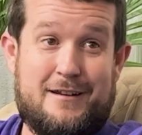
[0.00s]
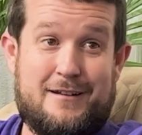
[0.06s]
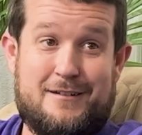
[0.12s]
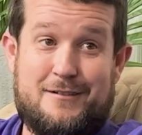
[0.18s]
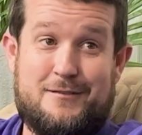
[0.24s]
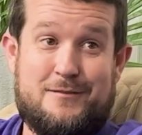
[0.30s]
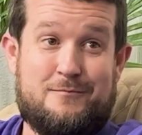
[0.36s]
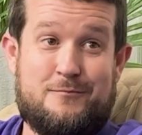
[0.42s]

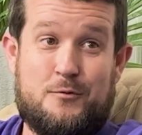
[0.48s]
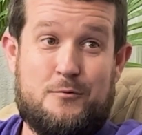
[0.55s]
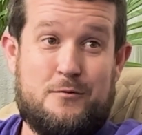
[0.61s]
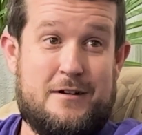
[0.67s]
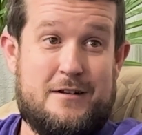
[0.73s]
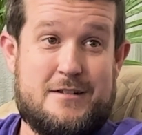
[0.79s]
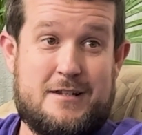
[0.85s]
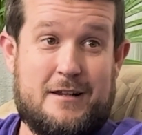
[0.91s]
and
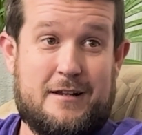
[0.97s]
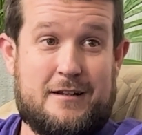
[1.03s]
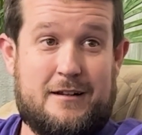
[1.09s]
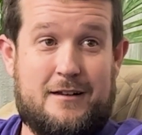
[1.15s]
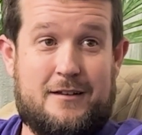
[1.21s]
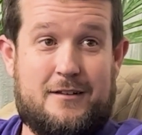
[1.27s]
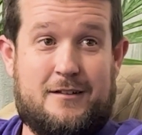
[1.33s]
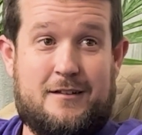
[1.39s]
20
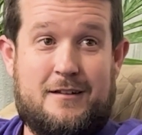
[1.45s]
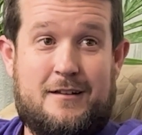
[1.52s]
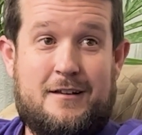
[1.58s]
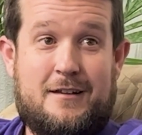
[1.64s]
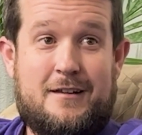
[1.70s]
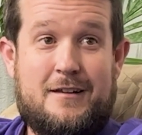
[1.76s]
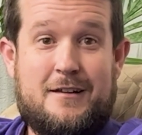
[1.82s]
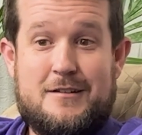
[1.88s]
seconds. Yeah.
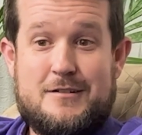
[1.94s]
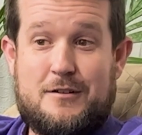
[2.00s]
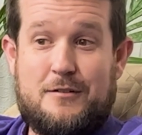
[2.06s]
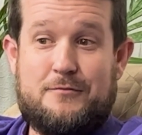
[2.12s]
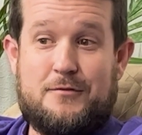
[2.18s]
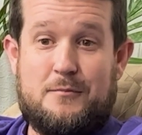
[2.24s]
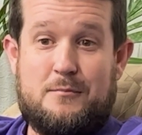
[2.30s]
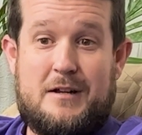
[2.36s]
So
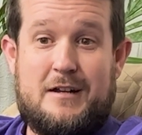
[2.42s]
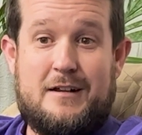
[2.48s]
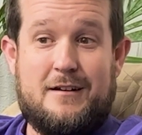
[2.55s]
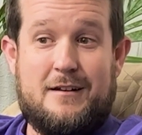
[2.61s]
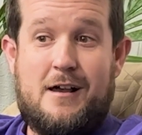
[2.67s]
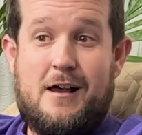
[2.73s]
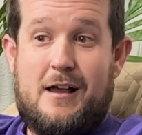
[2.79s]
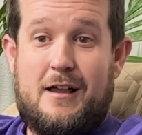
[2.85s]
for me to
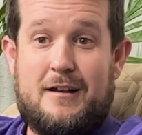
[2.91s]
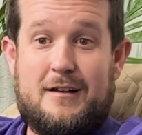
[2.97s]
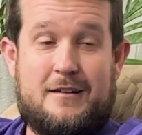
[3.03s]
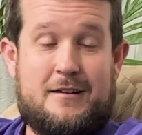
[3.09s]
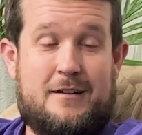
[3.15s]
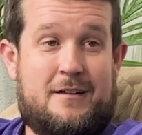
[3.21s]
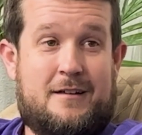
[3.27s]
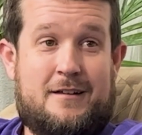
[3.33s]
not
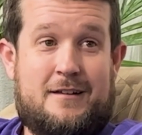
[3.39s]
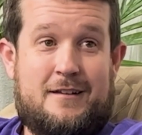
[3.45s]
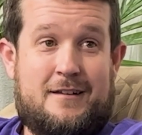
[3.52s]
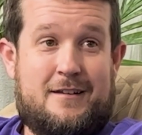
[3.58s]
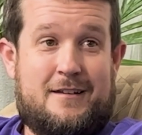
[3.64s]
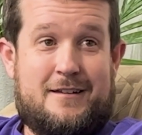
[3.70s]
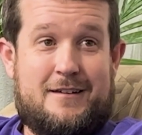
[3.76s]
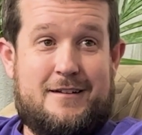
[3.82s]

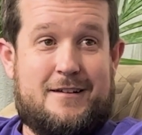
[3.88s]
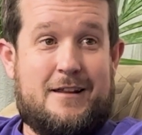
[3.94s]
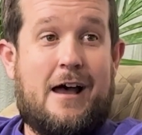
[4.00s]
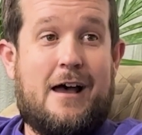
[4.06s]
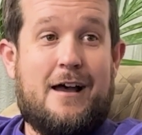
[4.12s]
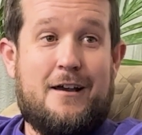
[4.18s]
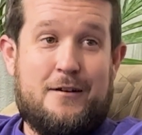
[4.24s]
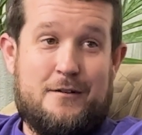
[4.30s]

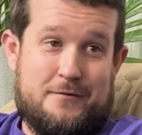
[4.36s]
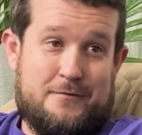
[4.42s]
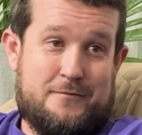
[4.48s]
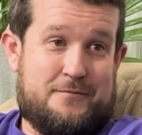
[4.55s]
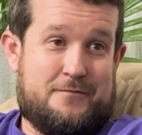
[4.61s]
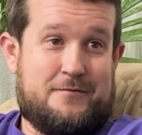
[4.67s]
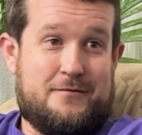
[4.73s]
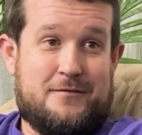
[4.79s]
die of
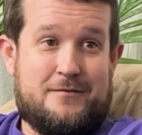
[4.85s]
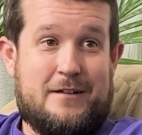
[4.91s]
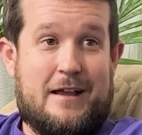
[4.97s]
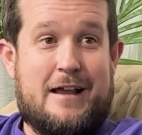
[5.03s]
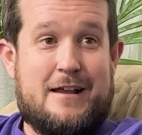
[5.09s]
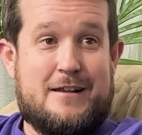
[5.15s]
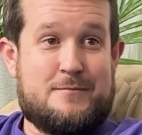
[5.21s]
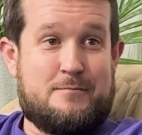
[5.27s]

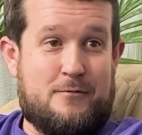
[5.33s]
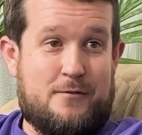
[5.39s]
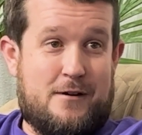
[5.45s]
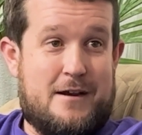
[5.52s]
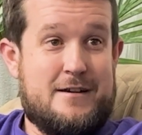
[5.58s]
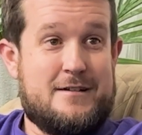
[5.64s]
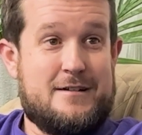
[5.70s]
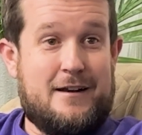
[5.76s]

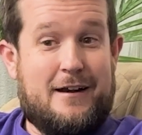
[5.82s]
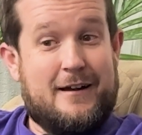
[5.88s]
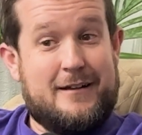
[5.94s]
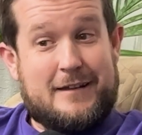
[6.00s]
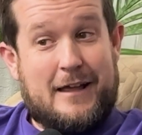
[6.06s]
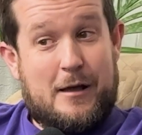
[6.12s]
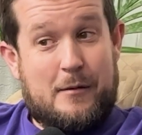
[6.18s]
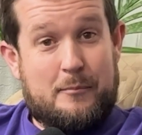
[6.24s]
aspiration at
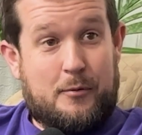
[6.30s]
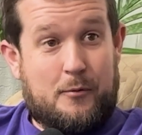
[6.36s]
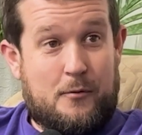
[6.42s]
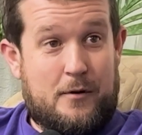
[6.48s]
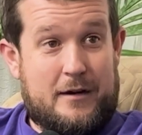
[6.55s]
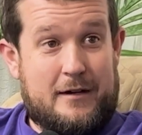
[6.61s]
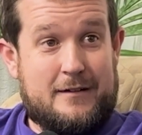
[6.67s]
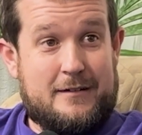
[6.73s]
that
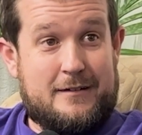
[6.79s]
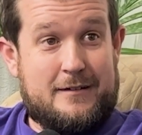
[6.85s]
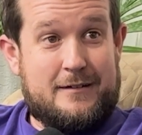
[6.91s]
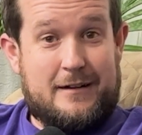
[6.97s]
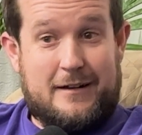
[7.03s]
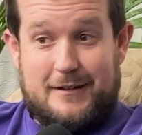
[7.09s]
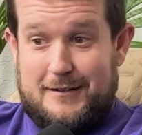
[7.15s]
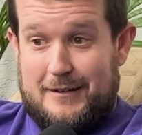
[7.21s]
point,
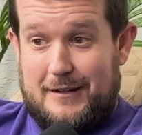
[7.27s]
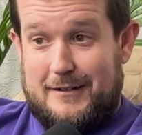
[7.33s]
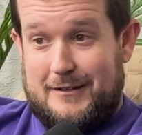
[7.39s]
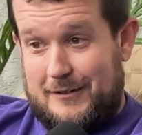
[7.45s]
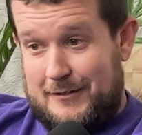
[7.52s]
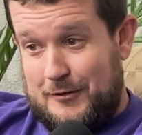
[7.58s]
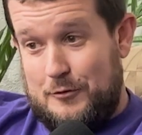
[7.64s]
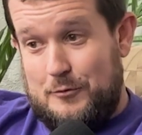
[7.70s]
at
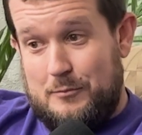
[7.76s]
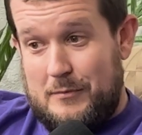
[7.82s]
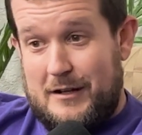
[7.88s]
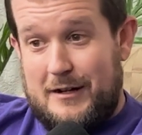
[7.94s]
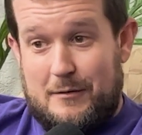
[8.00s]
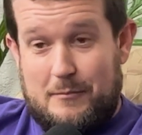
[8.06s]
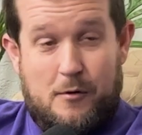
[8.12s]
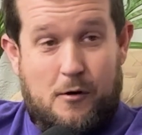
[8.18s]
the
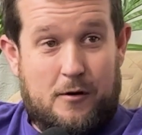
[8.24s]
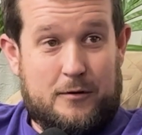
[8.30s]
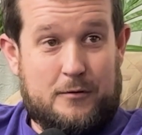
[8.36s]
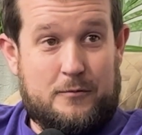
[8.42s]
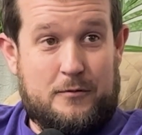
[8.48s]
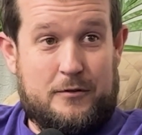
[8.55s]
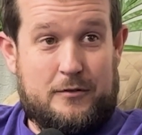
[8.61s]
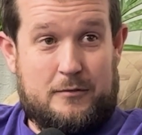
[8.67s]
2-minute mark,
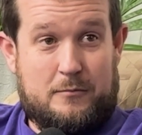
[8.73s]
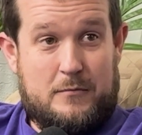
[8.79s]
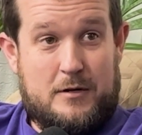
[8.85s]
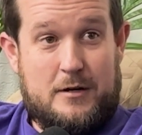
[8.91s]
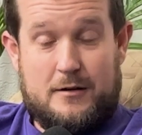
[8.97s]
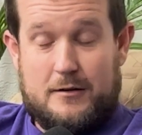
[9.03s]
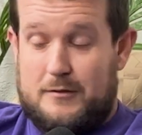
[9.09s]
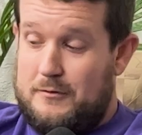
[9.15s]
was a
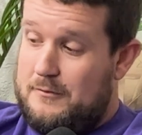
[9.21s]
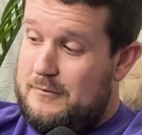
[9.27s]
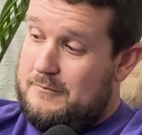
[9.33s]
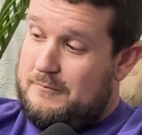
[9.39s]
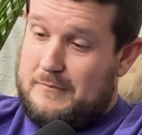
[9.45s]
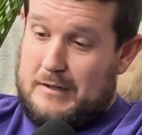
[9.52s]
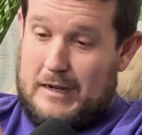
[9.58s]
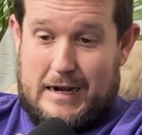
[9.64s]
miracle.
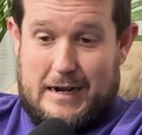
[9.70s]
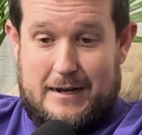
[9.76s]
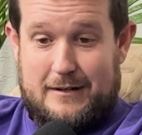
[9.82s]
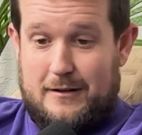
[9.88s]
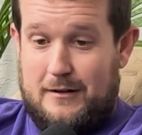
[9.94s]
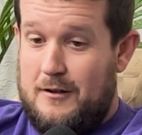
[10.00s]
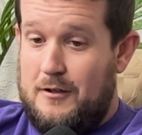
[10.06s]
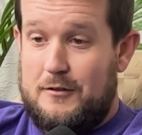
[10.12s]
Add
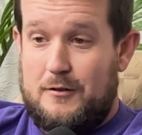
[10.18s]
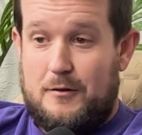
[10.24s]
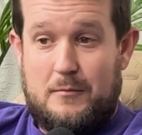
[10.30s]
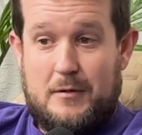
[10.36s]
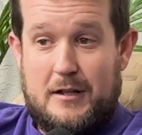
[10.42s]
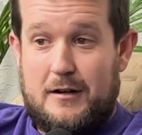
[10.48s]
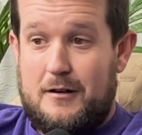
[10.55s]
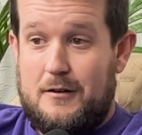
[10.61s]
another
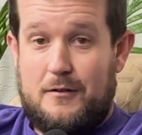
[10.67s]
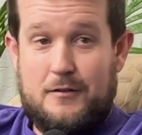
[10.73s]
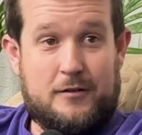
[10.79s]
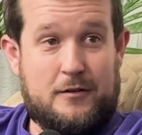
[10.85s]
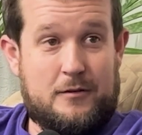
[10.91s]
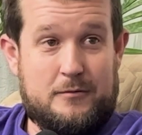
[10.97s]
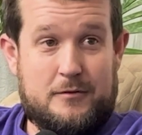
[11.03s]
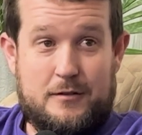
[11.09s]
minute or
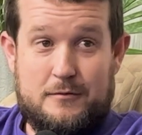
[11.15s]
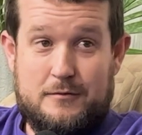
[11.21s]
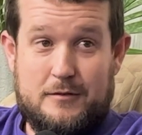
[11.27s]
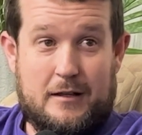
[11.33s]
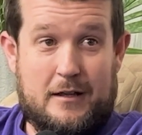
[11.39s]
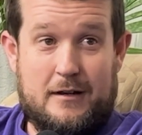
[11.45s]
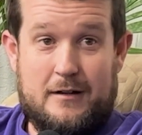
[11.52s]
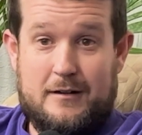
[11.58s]
so to
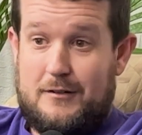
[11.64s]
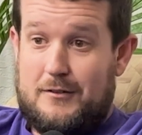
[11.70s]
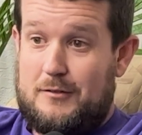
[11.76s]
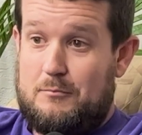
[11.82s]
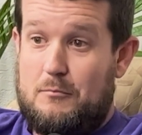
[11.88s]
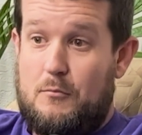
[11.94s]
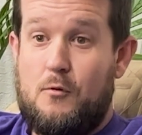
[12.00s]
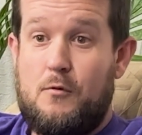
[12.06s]
that, it's
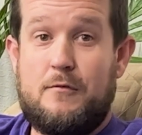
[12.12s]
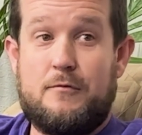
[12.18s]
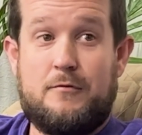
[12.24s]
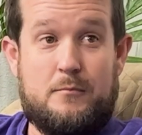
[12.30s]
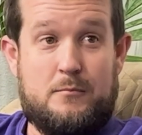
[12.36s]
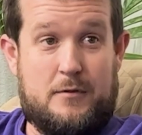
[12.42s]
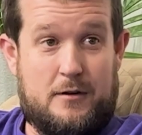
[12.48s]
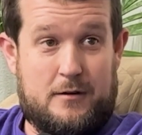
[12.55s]
more of
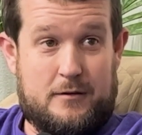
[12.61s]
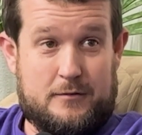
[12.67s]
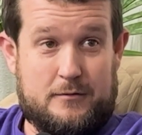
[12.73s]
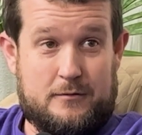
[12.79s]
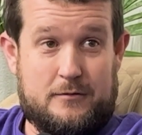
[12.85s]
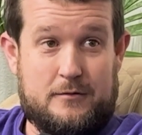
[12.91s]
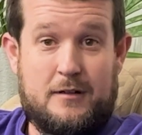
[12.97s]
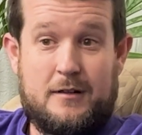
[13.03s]
a
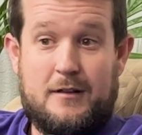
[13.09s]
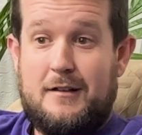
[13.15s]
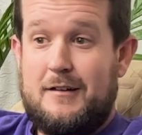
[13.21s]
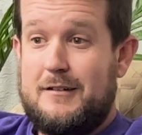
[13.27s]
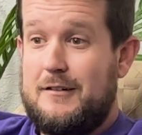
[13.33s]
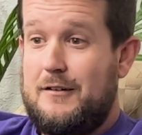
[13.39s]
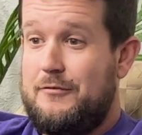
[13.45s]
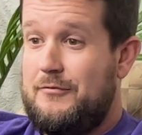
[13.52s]
miracle.
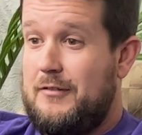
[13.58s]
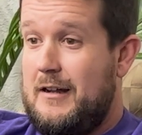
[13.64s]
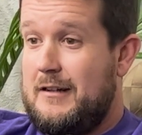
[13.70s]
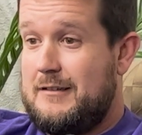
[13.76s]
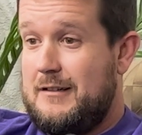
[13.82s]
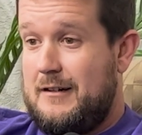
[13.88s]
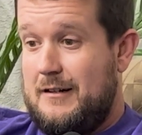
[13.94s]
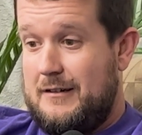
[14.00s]
The
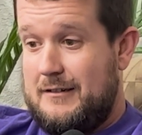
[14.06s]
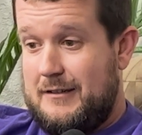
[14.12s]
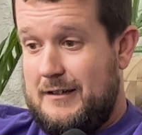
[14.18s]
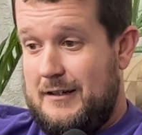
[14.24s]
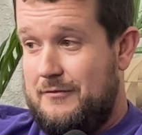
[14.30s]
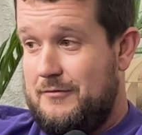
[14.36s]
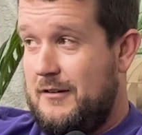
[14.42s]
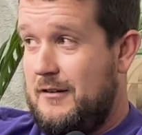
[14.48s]
fact that I'd
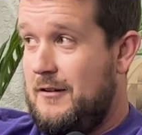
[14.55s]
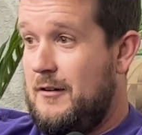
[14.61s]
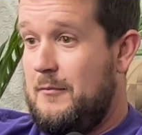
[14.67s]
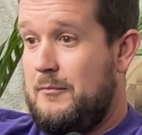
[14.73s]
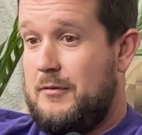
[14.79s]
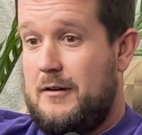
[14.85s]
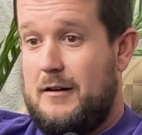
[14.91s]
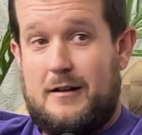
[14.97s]
given
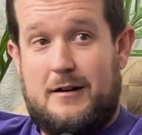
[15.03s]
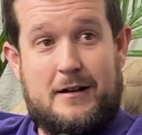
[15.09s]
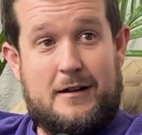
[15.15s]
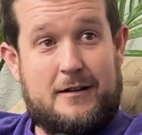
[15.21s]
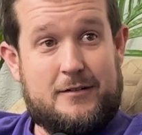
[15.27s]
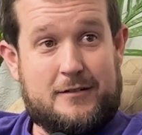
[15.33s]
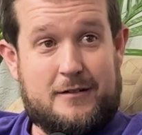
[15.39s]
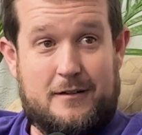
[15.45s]
up and I'd
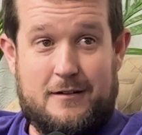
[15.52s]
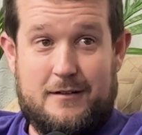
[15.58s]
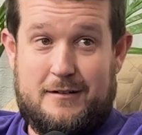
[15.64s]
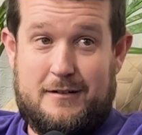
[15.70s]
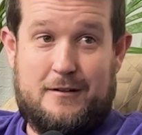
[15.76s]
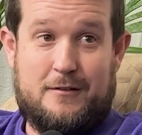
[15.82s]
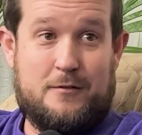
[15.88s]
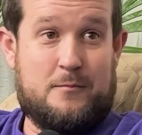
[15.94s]
asked God
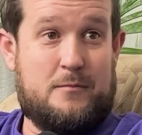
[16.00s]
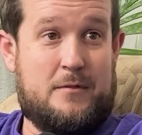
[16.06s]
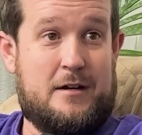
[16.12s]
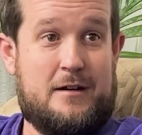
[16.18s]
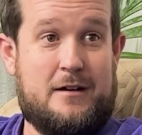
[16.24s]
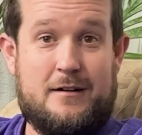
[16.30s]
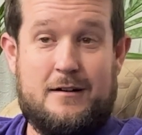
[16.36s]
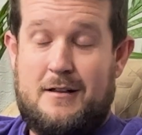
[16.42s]
to help
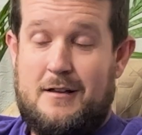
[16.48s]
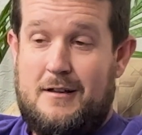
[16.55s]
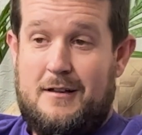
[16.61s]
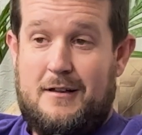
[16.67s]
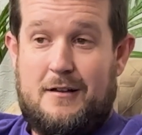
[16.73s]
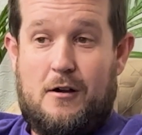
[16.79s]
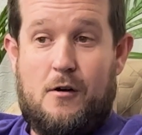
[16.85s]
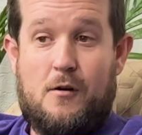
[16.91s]
me
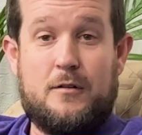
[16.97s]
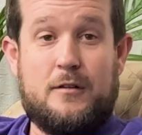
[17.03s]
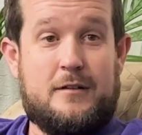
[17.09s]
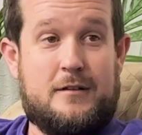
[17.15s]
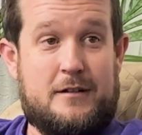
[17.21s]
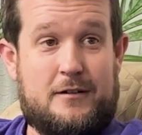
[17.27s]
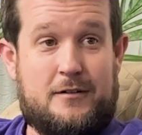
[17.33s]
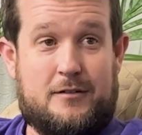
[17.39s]
and all
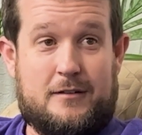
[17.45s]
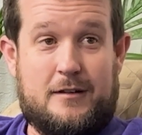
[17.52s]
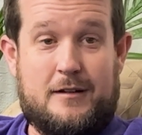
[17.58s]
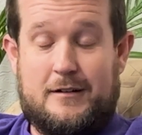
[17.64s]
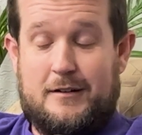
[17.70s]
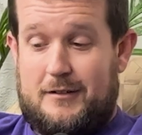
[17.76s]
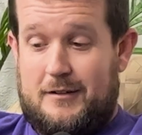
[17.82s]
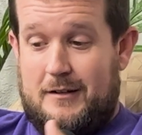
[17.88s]
of these
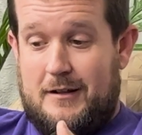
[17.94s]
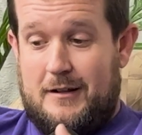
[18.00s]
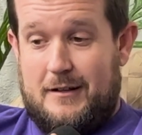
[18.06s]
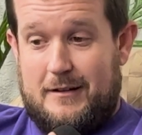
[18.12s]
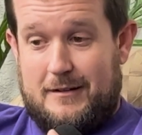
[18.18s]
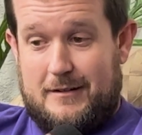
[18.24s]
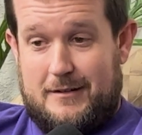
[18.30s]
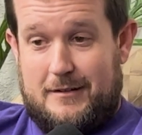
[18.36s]
things.
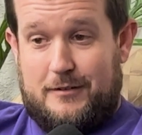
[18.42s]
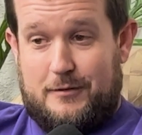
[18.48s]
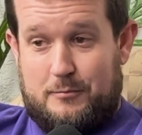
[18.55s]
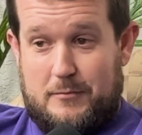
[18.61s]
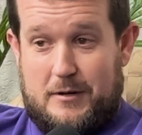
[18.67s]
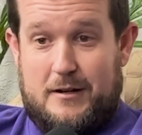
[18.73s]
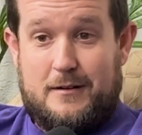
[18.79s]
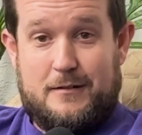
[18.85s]
This
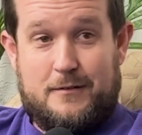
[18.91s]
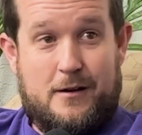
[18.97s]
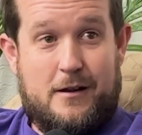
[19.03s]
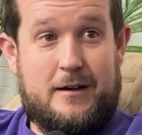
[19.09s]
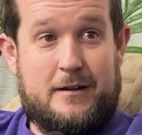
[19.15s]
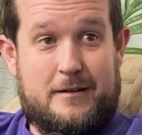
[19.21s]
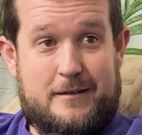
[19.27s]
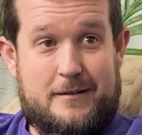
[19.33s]
man
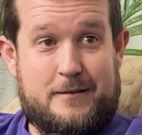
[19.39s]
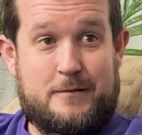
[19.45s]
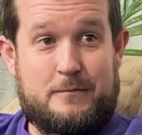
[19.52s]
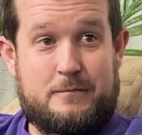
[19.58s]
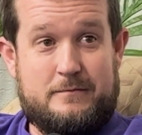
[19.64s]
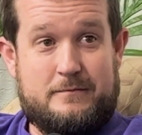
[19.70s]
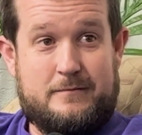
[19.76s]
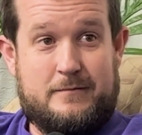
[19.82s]
right here
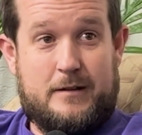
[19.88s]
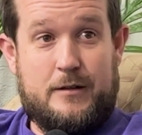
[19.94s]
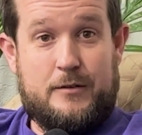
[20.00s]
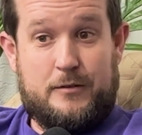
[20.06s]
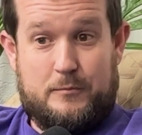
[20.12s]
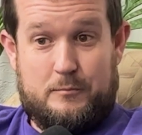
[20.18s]
is a